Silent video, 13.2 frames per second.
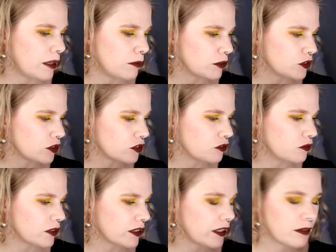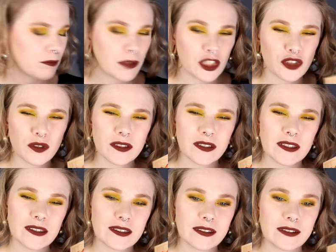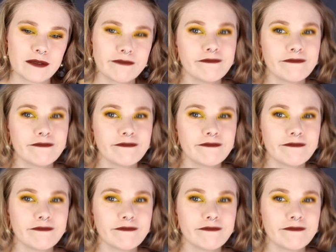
Am I start to regret my choices?